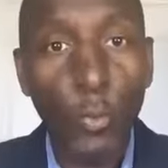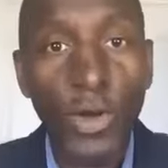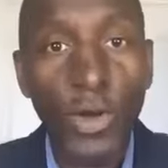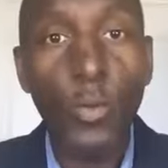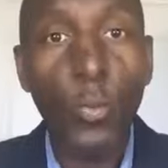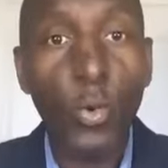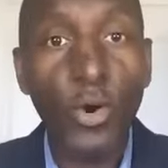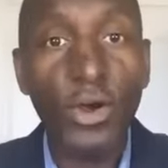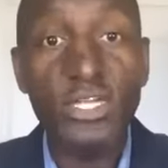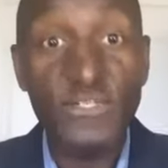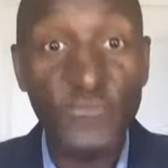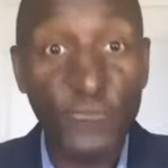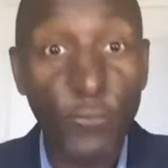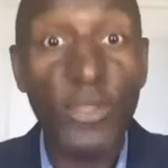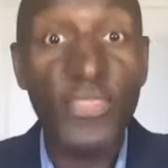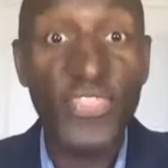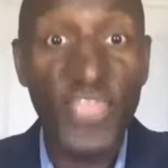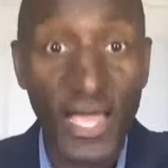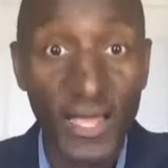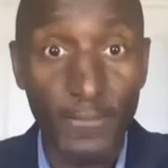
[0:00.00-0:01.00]
works for
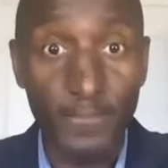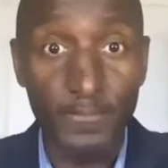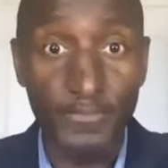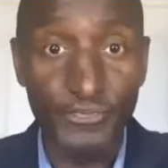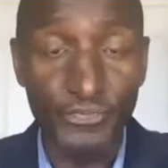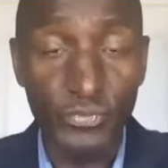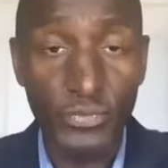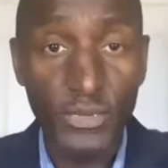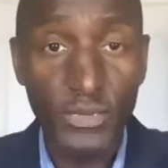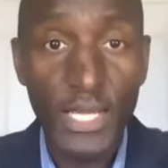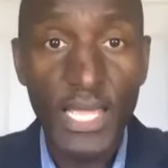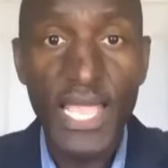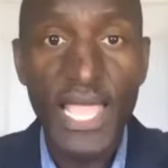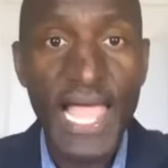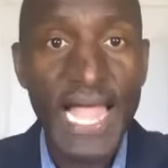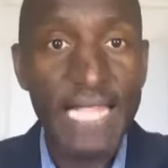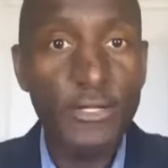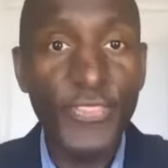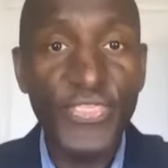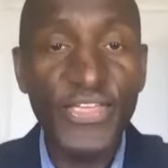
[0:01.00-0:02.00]
them.
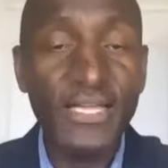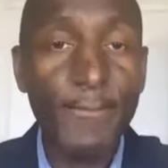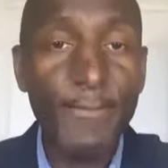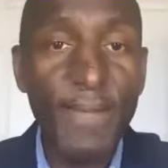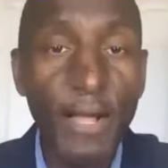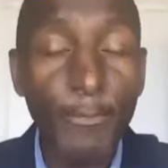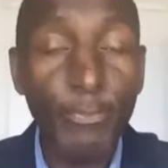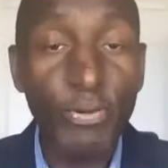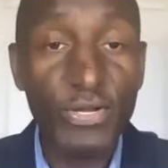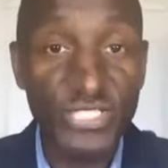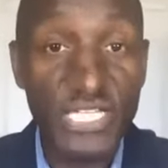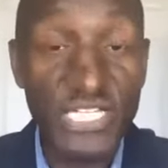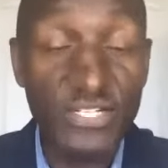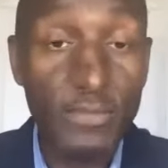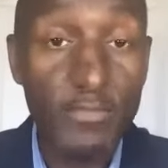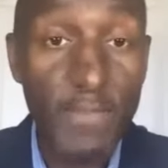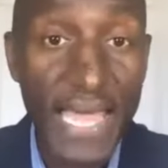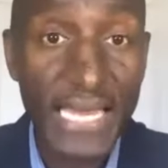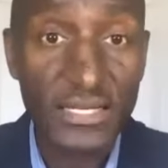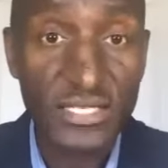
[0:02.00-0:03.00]
And you think about precision
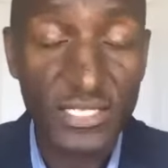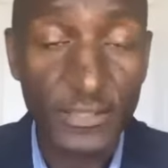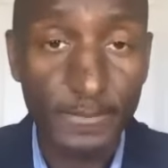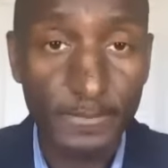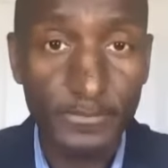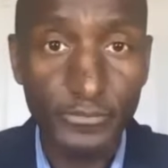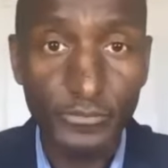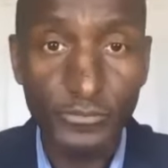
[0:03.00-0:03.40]
medicine.